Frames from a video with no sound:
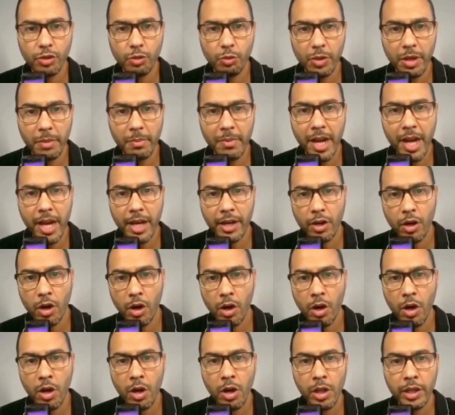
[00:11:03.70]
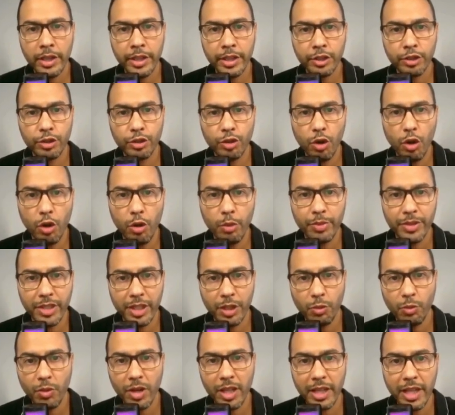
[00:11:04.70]
We mine all the stopes
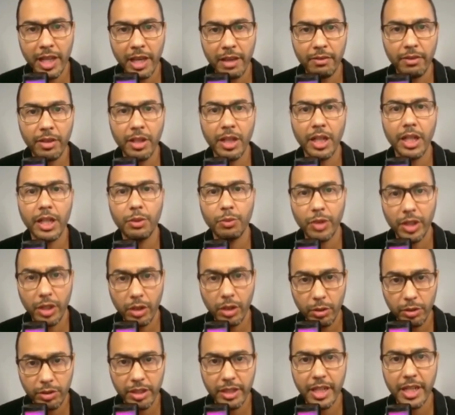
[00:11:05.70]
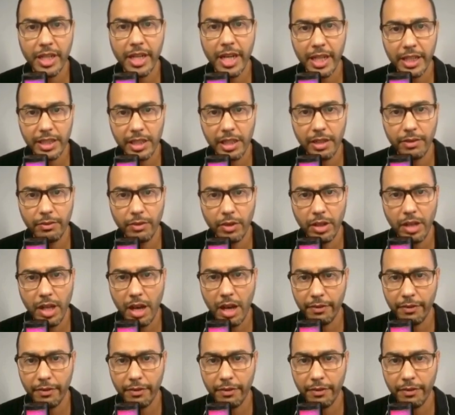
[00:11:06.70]
in one level, and we go to the next level.